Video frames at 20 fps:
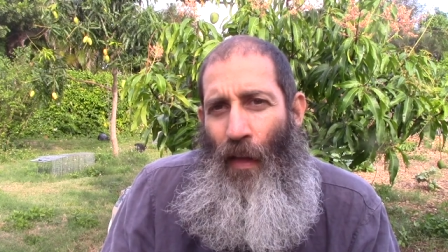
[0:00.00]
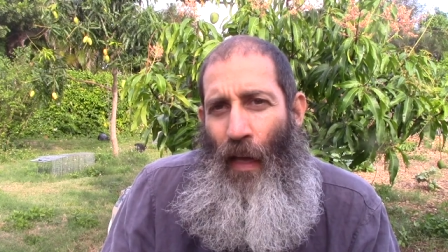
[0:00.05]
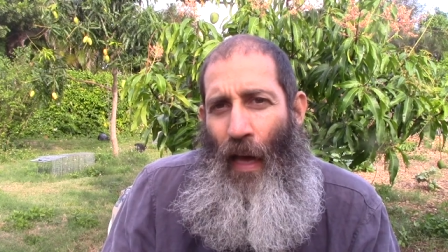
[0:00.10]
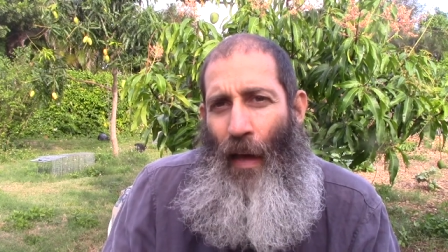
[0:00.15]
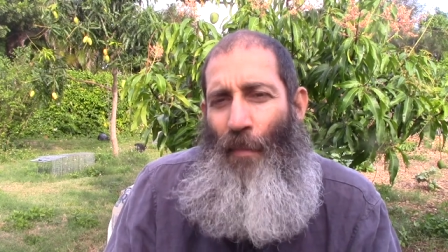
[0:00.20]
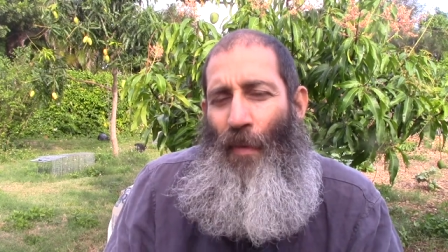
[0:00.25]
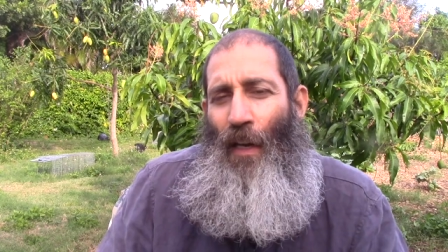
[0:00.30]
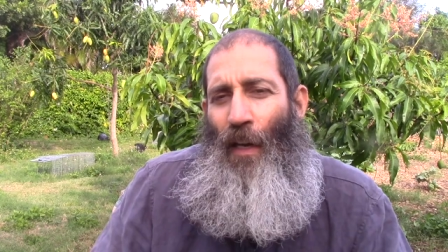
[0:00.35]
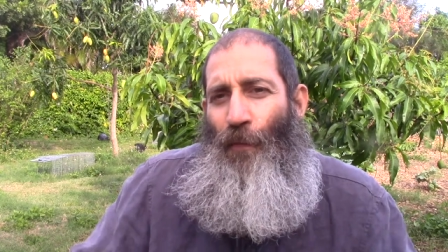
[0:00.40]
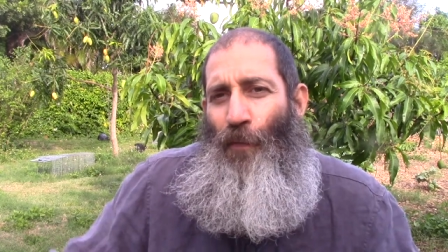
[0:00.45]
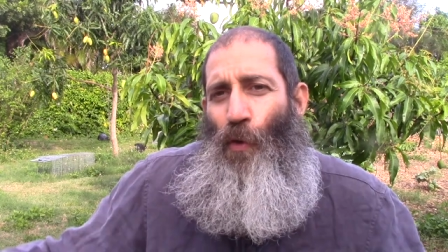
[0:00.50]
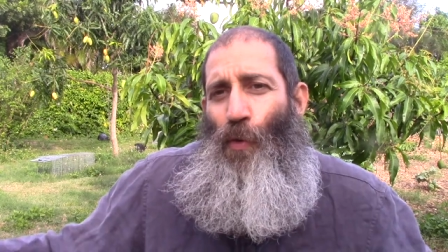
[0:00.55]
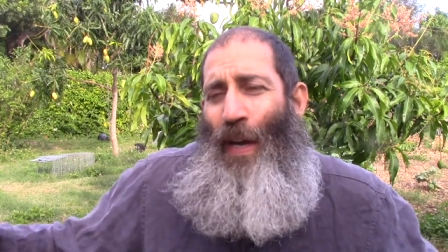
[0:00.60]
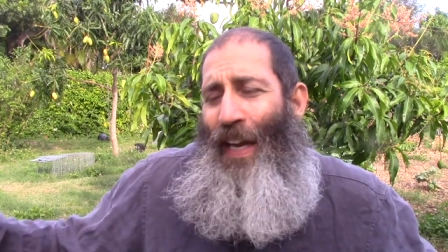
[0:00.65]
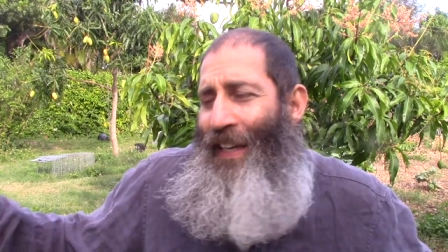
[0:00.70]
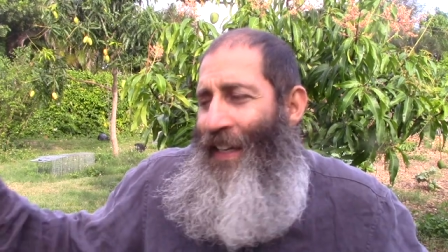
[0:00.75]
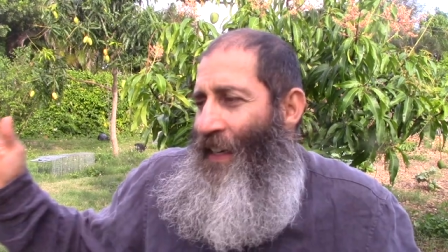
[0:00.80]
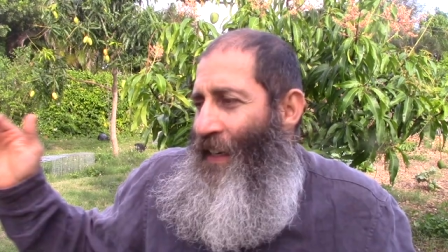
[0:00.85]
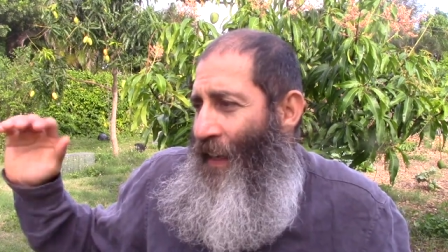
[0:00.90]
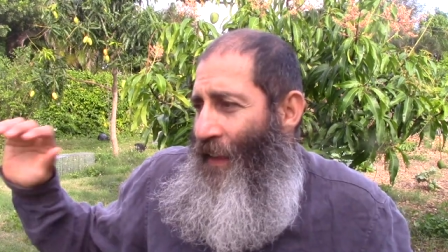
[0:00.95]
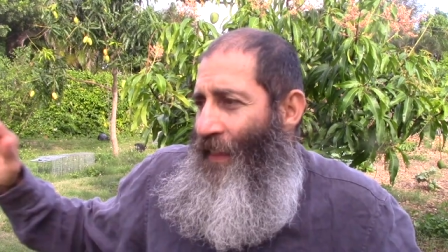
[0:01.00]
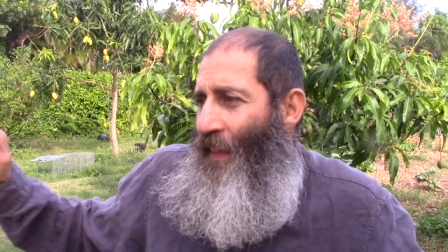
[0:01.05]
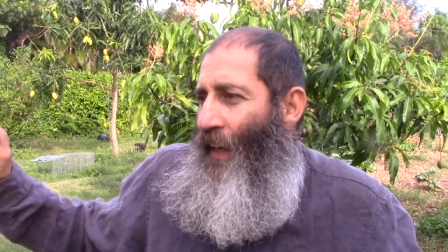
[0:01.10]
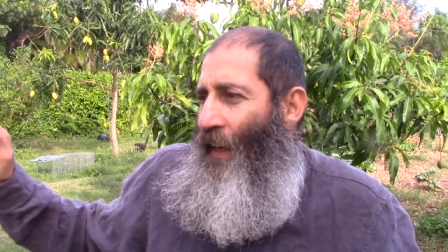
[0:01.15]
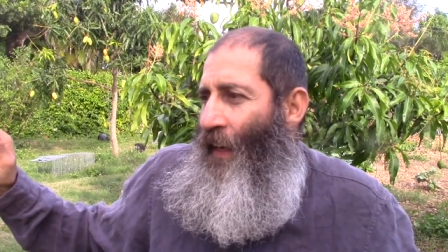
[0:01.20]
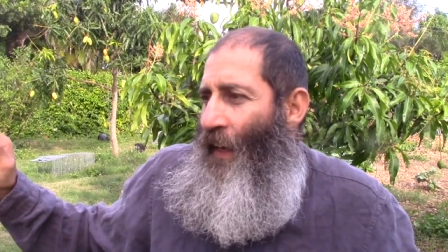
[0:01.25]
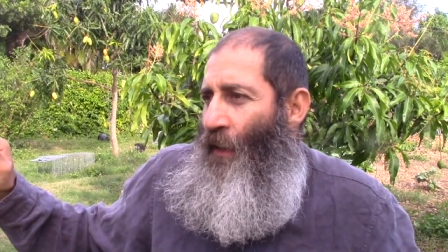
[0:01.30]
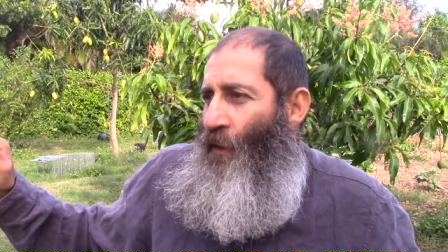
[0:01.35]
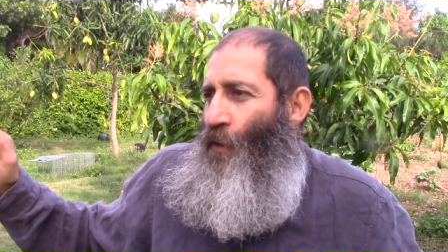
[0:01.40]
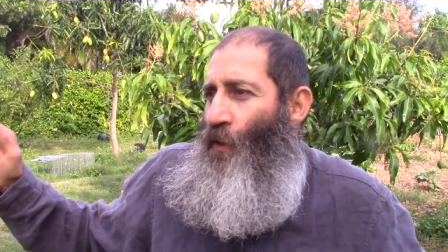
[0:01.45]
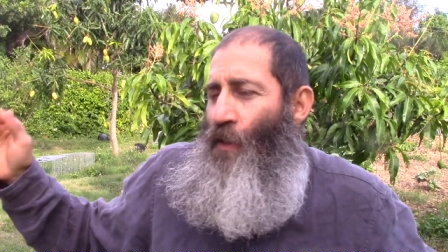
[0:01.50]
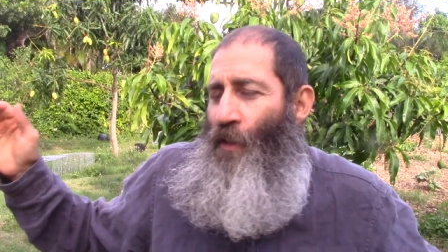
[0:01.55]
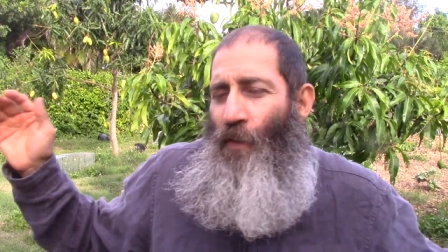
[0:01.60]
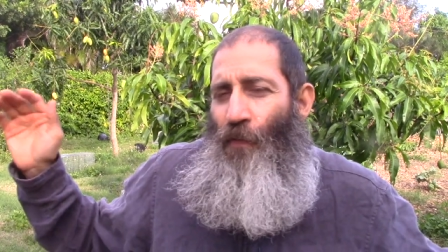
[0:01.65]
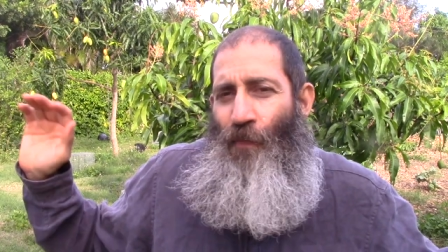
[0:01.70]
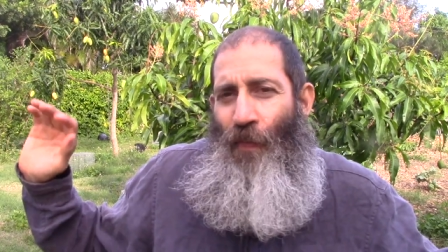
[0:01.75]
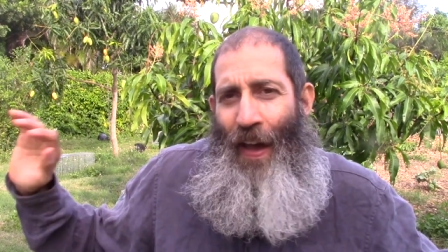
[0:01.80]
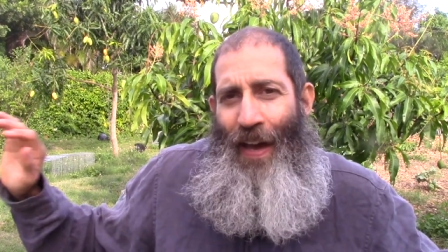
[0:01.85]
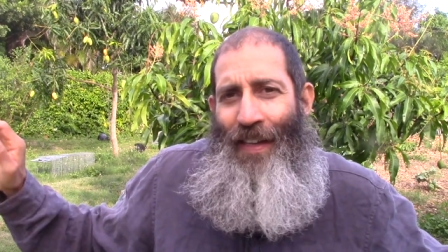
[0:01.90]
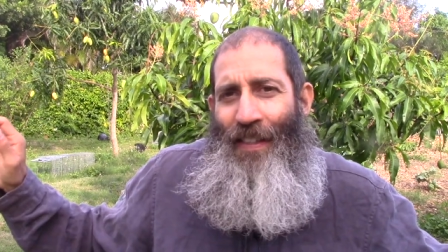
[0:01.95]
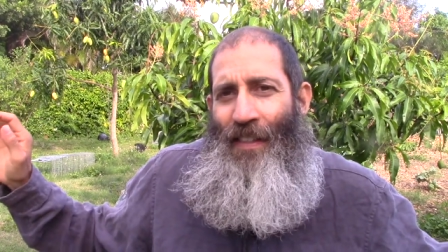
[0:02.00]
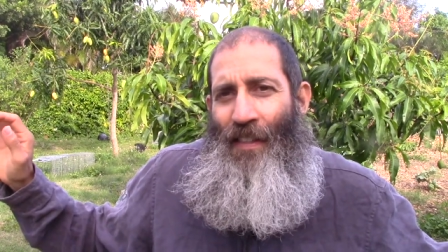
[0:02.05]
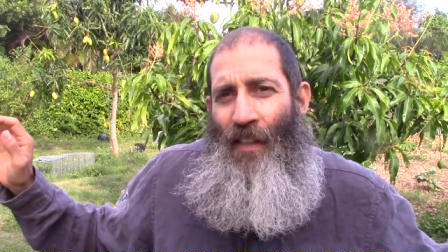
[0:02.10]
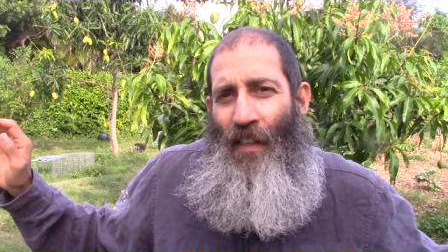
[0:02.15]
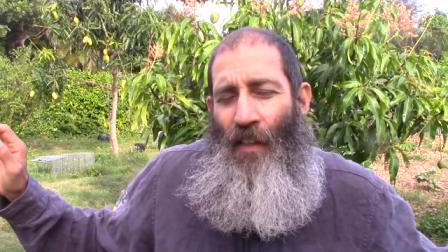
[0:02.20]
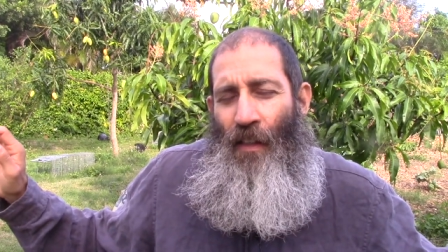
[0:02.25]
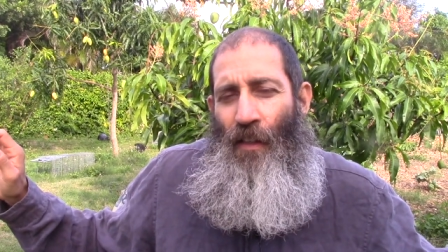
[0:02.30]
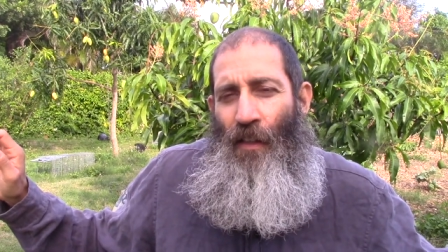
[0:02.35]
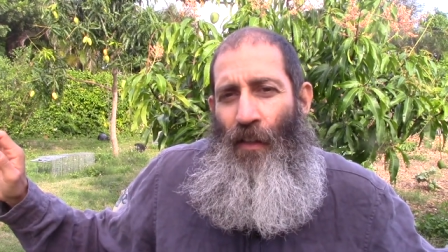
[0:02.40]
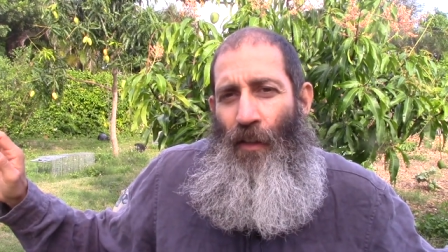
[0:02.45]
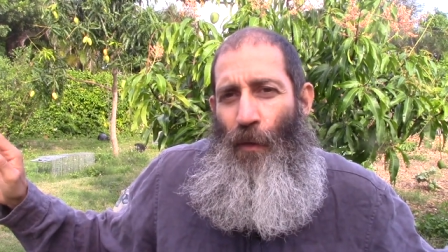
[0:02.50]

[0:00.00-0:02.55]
I mean, if you ate nothing and you just fasted,